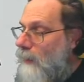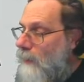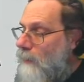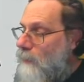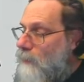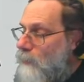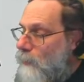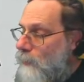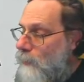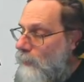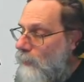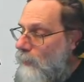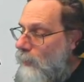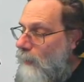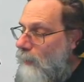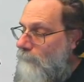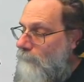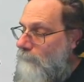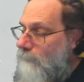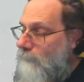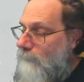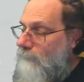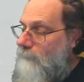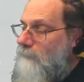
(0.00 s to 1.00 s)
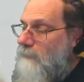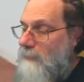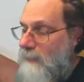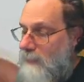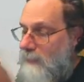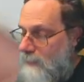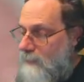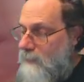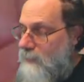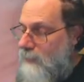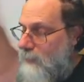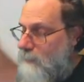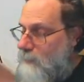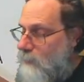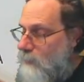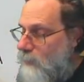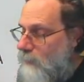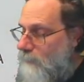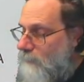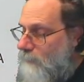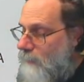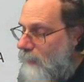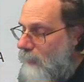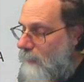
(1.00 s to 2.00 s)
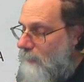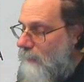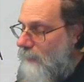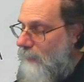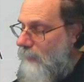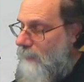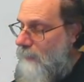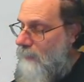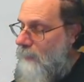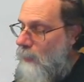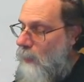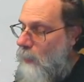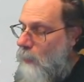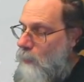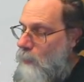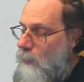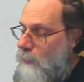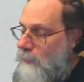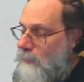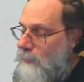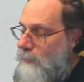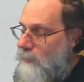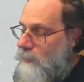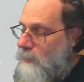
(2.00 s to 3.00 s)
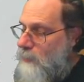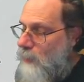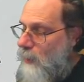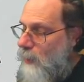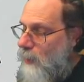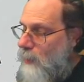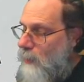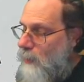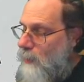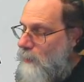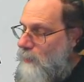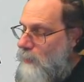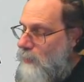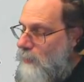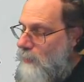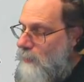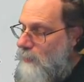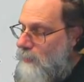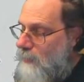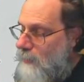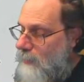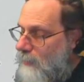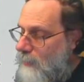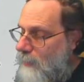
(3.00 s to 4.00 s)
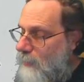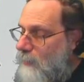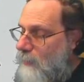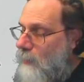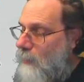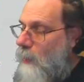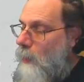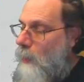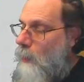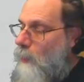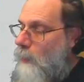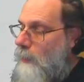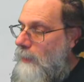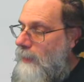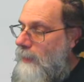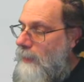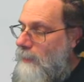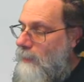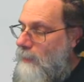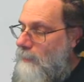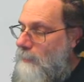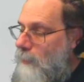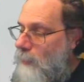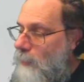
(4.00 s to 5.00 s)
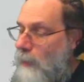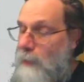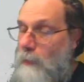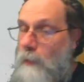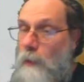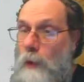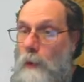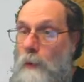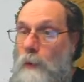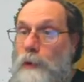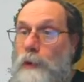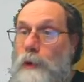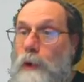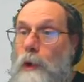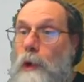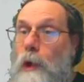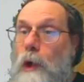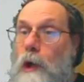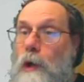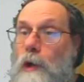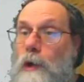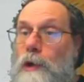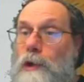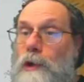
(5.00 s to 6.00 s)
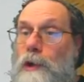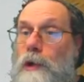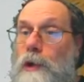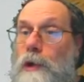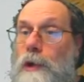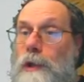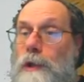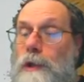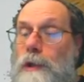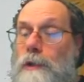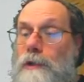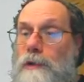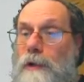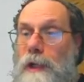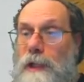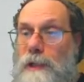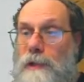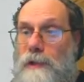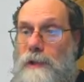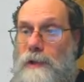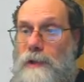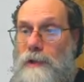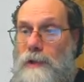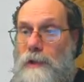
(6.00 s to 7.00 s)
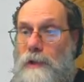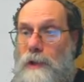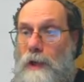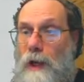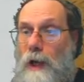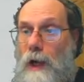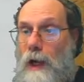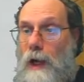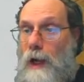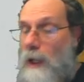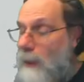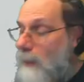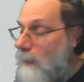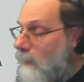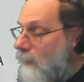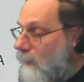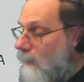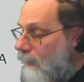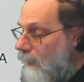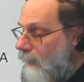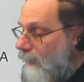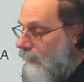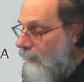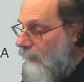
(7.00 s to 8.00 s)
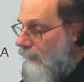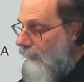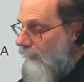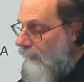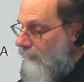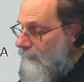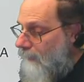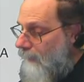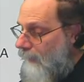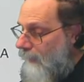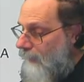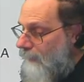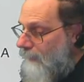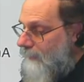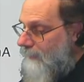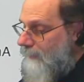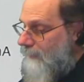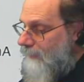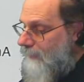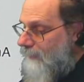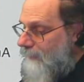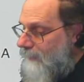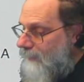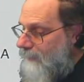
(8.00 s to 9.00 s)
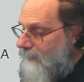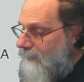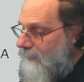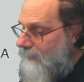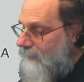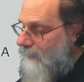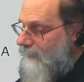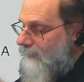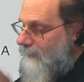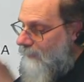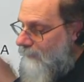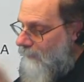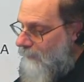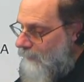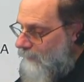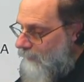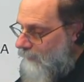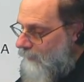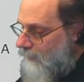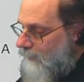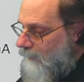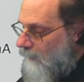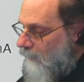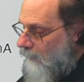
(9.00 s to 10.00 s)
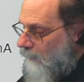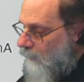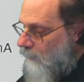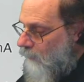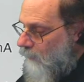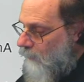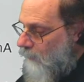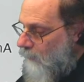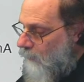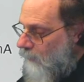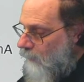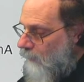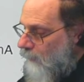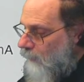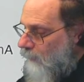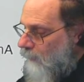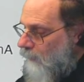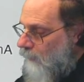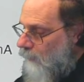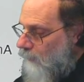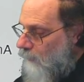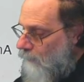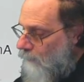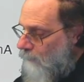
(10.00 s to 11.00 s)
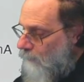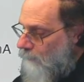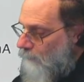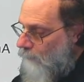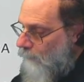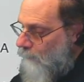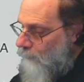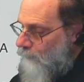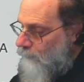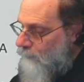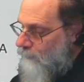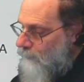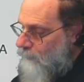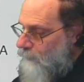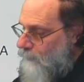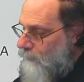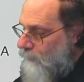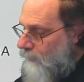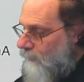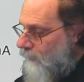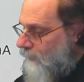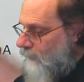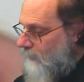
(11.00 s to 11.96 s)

Turning off, the same sort of phenomenon. We discharge until we get to the point where we're no longer turning the transistor on, and then the voltage